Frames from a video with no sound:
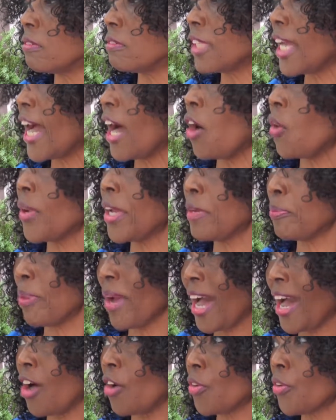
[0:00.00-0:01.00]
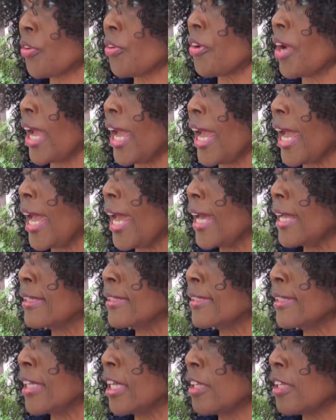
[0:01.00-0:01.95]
now in powder and